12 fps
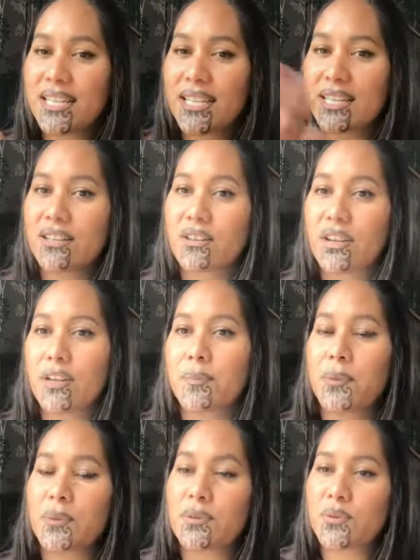and I hope
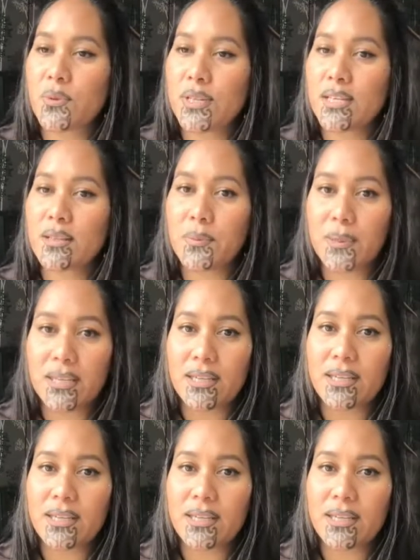you enjoy the week